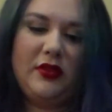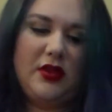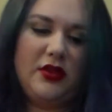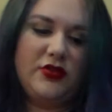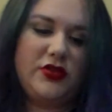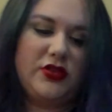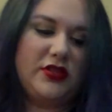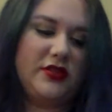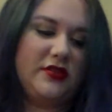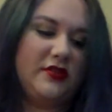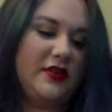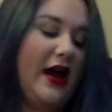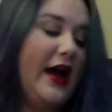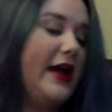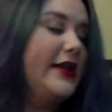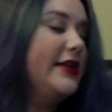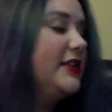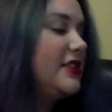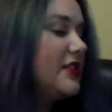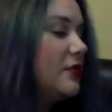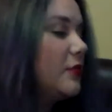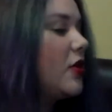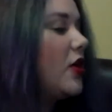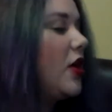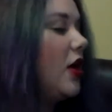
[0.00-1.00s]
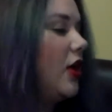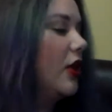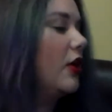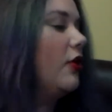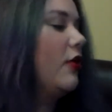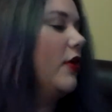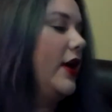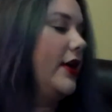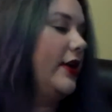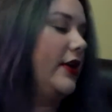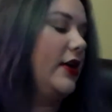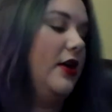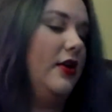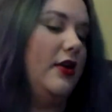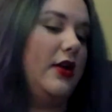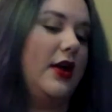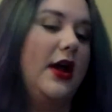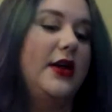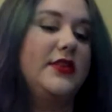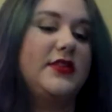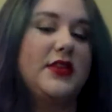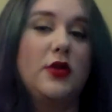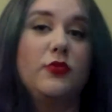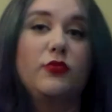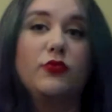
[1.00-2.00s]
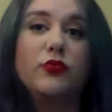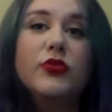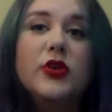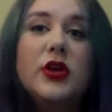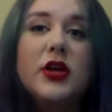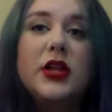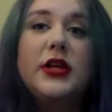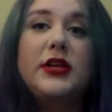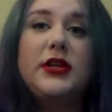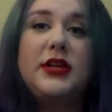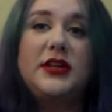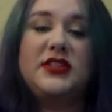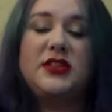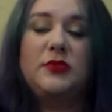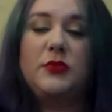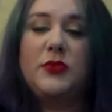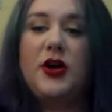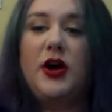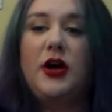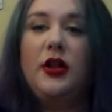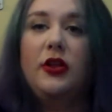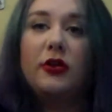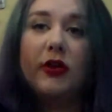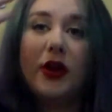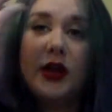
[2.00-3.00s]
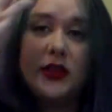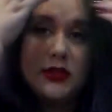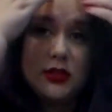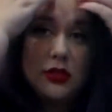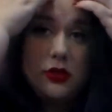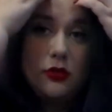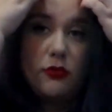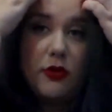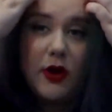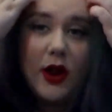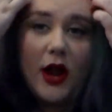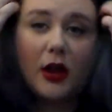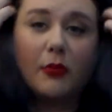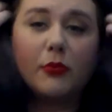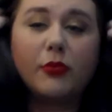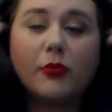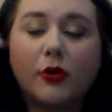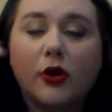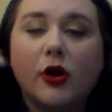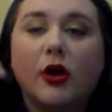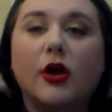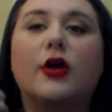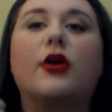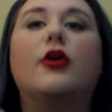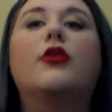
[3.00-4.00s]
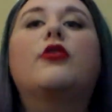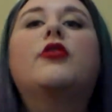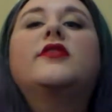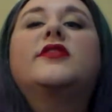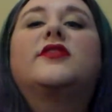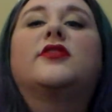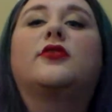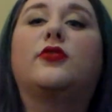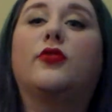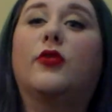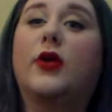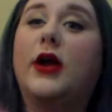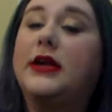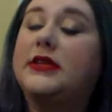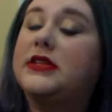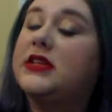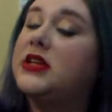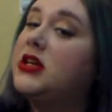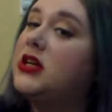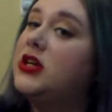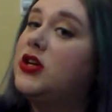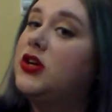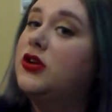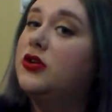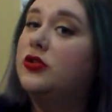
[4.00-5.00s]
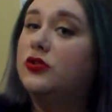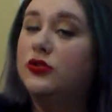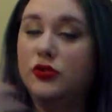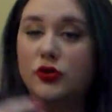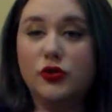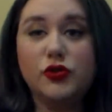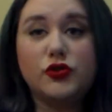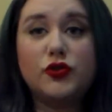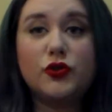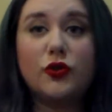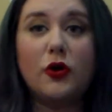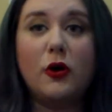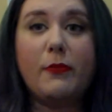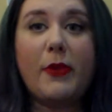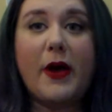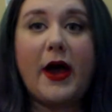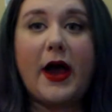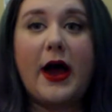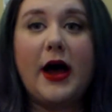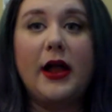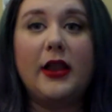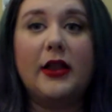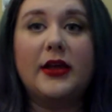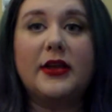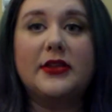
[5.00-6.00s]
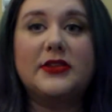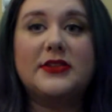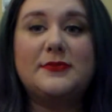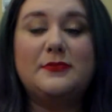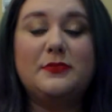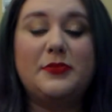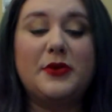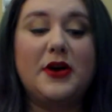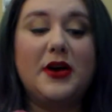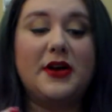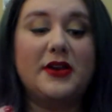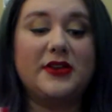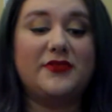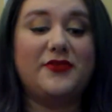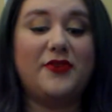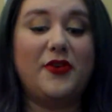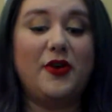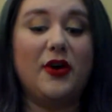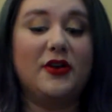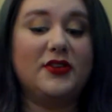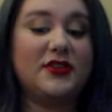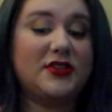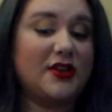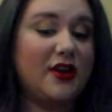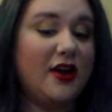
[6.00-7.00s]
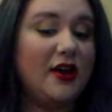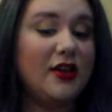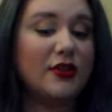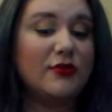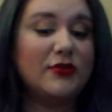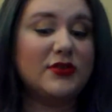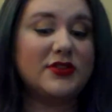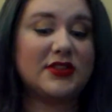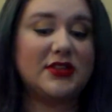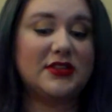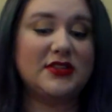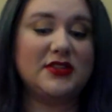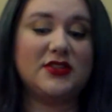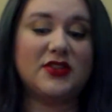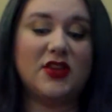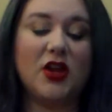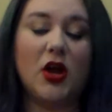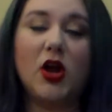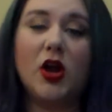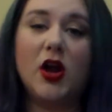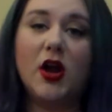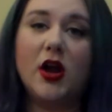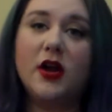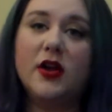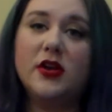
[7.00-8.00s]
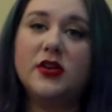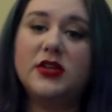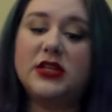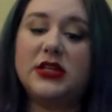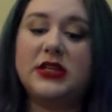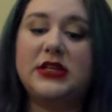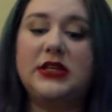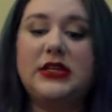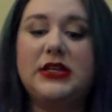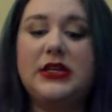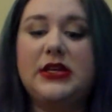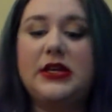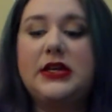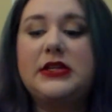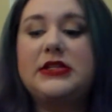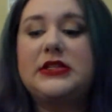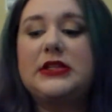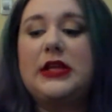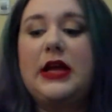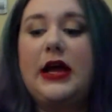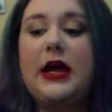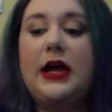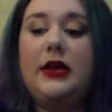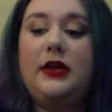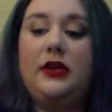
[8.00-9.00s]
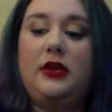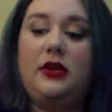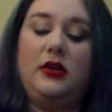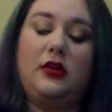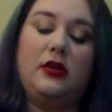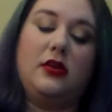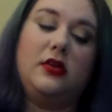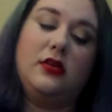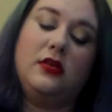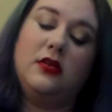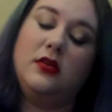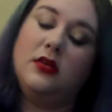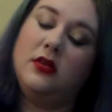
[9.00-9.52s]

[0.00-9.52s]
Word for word: I just, I need some color right now, guys. I really need some color, and the Lorac Pro is a great neutral palette, but as far as color is concerned, it's lacking.